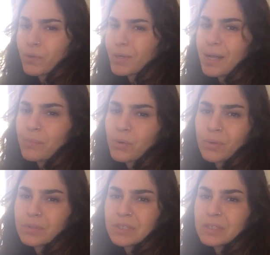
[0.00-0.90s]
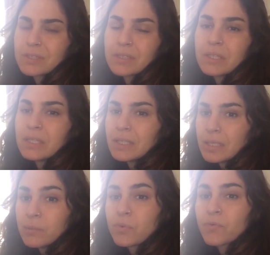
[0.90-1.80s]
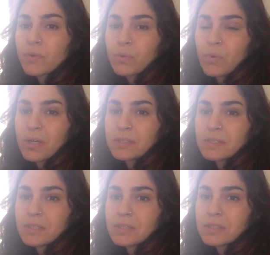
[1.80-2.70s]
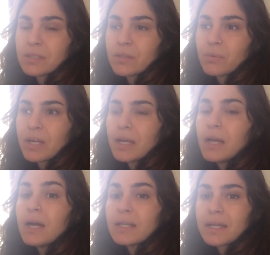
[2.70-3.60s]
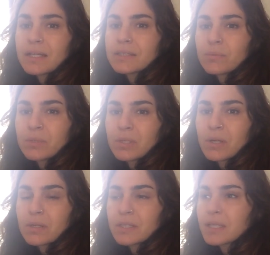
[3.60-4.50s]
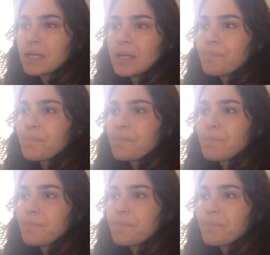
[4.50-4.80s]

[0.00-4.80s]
We're in Capricorn season. The need before the want is necessary, right? Like I said with the garlic,